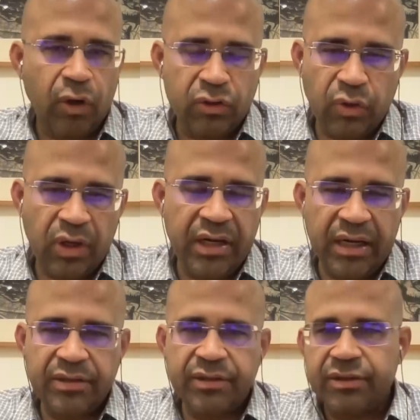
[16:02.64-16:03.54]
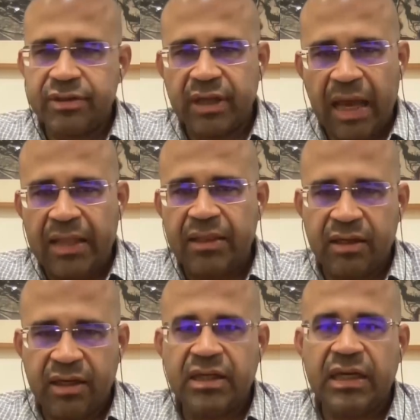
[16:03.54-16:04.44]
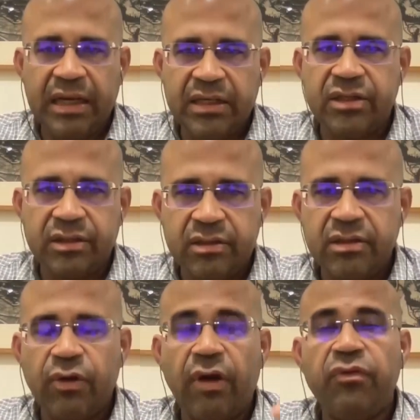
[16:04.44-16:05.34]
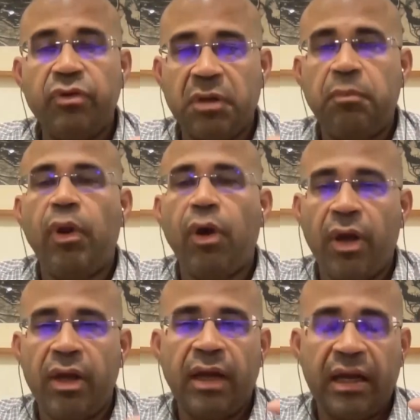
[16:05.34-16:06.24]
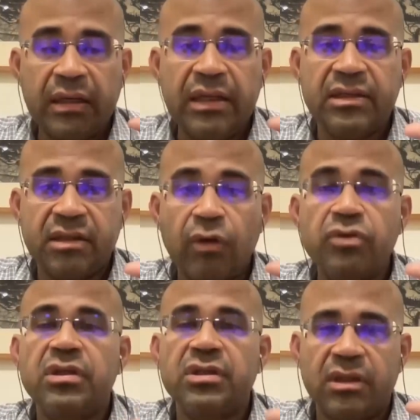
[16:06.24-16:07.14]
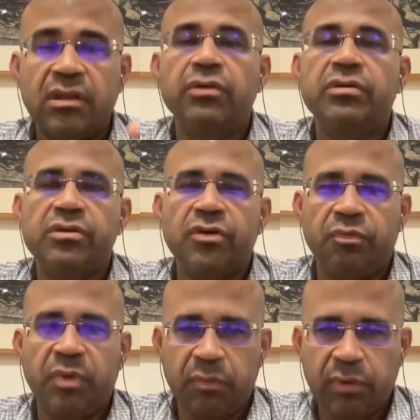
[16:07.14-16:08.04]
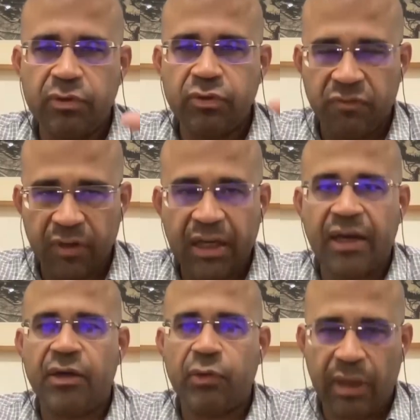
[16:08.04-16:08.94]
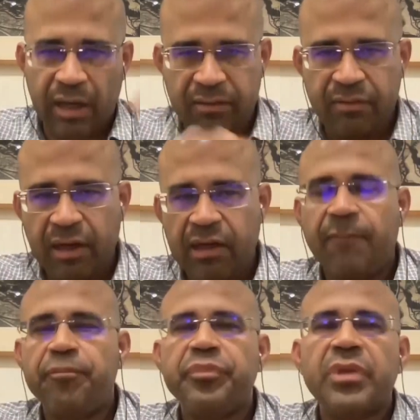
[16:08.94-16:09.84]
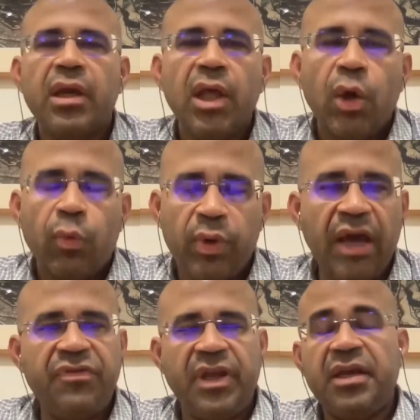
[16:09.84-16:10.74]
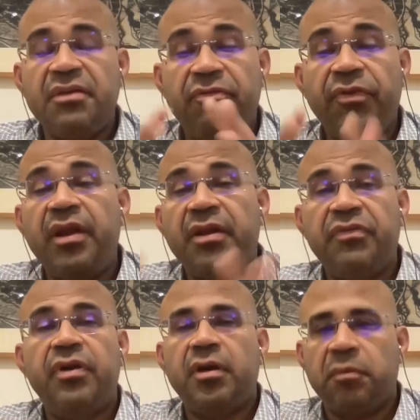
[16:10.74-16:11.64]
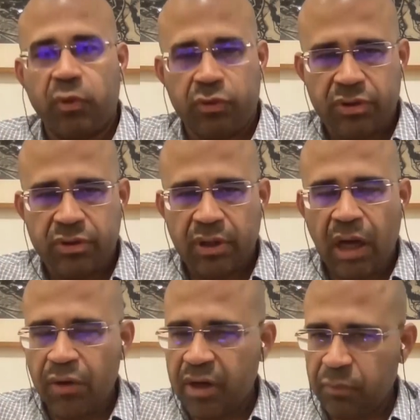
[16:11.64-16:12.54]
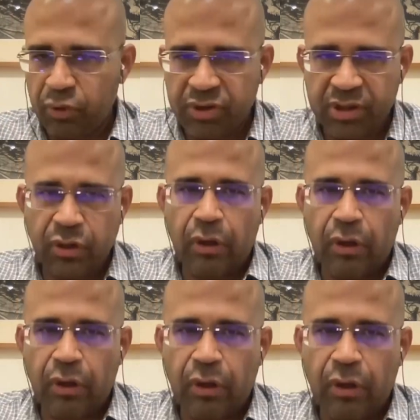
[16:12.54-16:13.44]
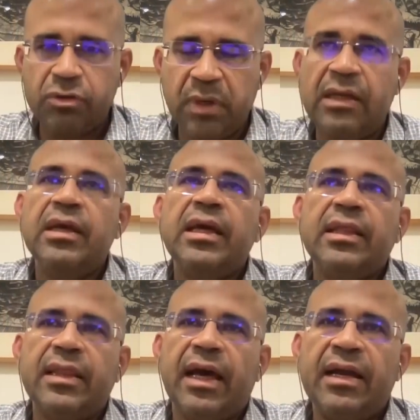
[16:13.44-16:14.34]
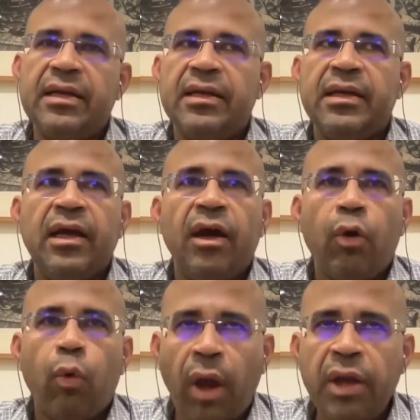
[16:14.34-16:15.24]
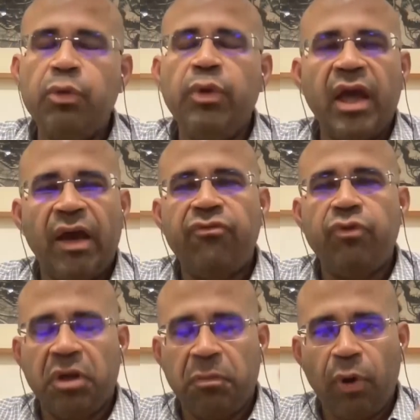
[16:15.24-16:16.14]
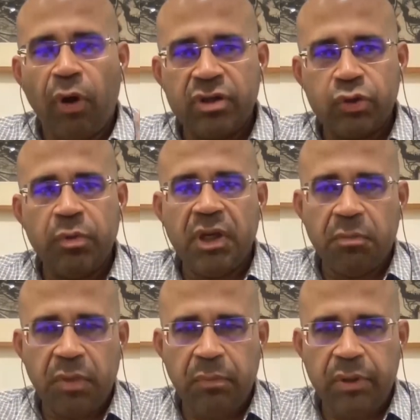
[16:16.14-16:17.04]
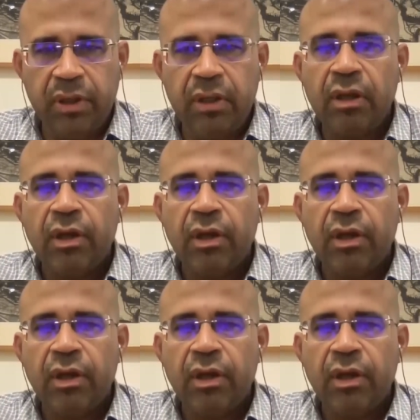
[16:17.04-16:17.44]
consolidators and the retail agents, you have to deploy at least thousands and thousands of people to even get to that, right? We have taken a very different approach. Our approach has always been that, why do we have to deploy so many people